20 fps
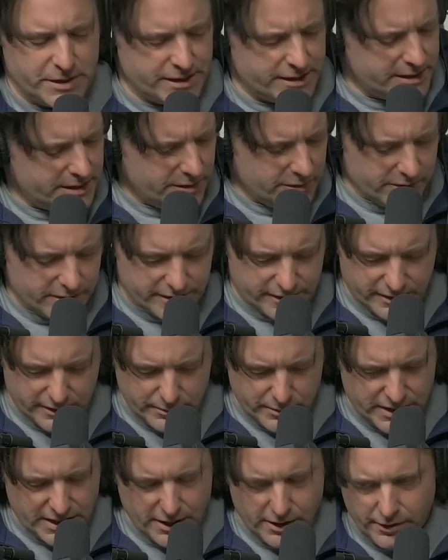
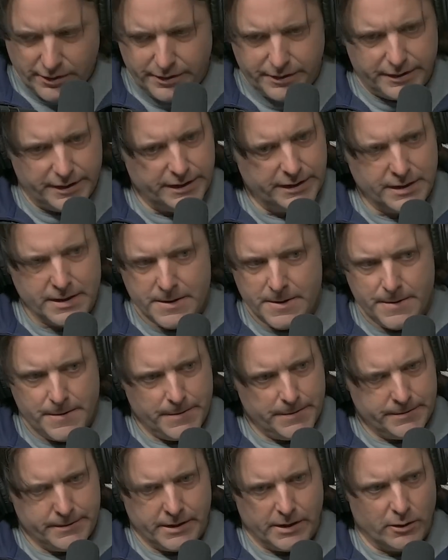mysteriously be healthy.
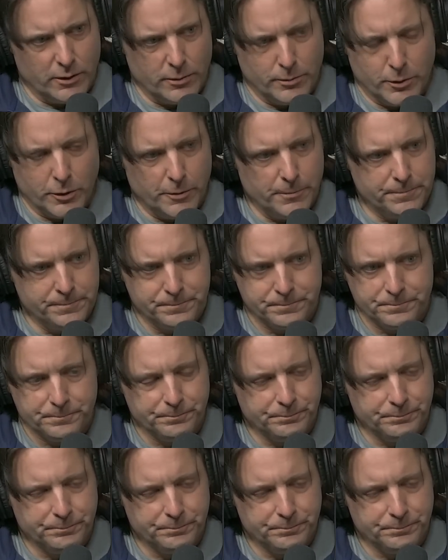Terrible.